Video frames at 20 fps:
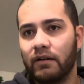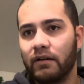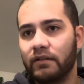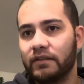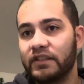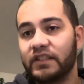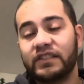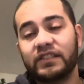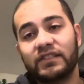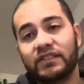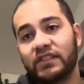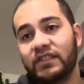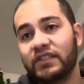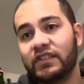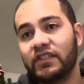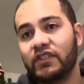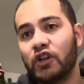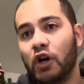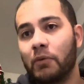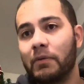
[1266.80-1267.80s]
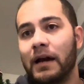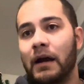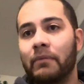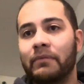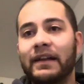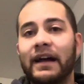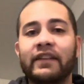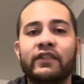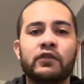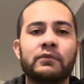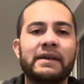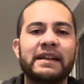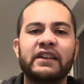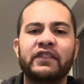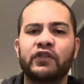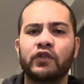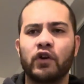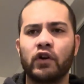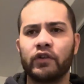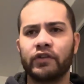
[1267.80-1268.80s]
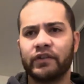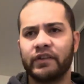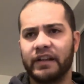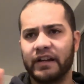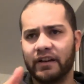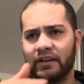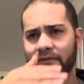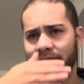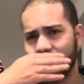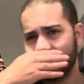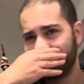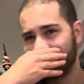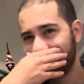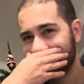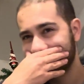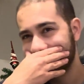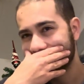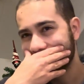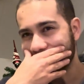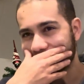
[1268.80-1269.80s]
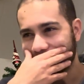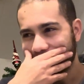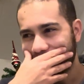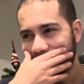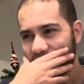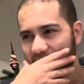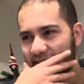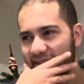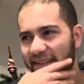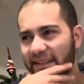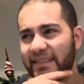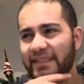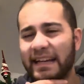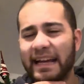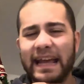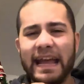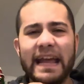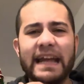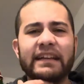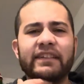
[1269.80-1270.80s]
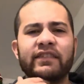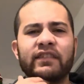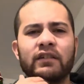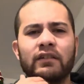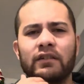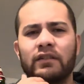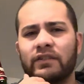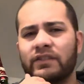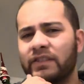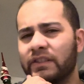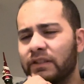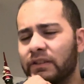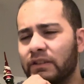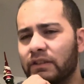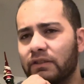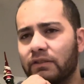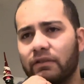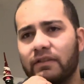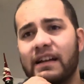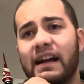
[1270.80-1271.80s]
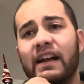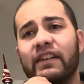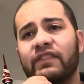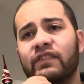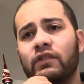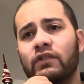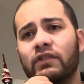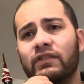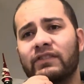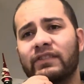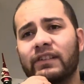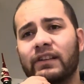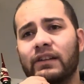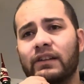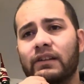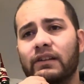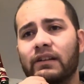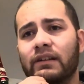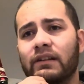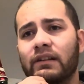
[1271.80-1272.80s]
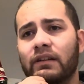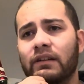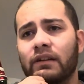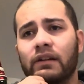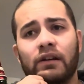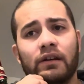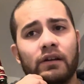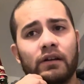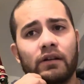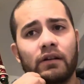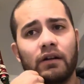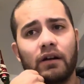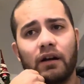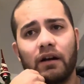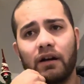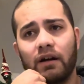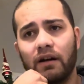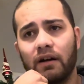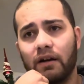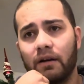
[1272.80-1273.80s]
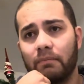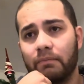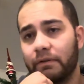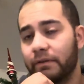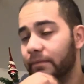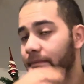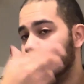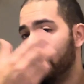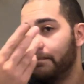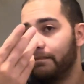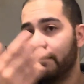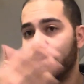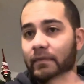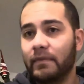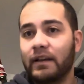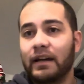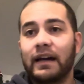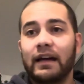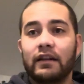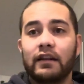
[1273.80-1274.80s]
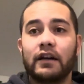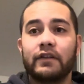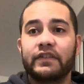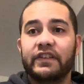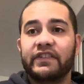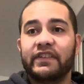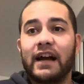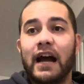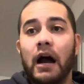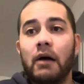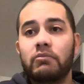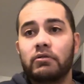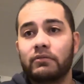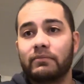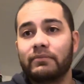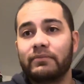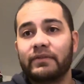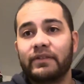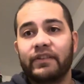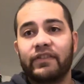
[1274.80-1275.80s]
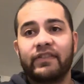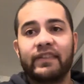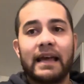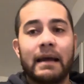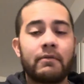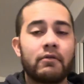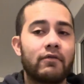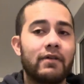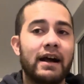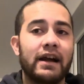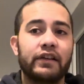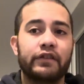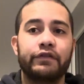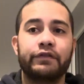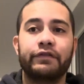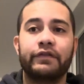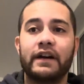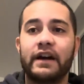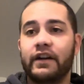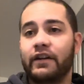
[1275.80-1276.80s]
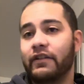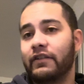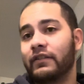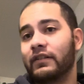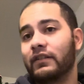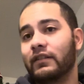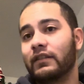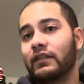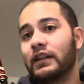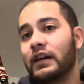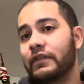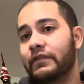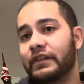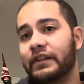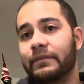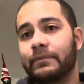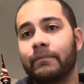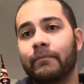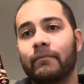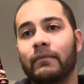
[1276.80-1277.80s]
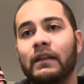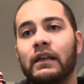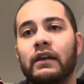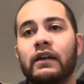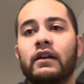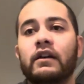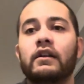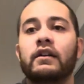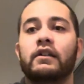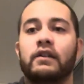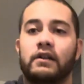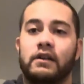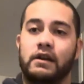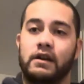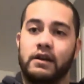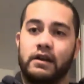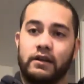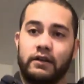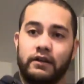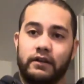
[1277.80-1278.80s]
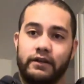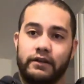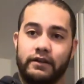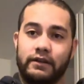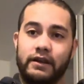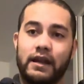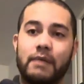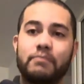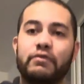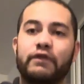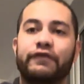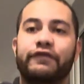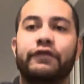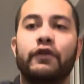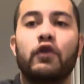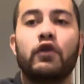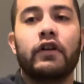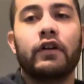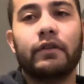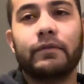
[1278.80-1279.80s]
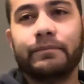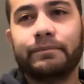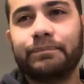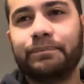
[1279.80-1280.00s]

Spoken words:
Just a dope album. Not too many songs on there. I think it's like 8 songs or 9 songs. But I love this album. Samurai is fire. Love it. Number 4.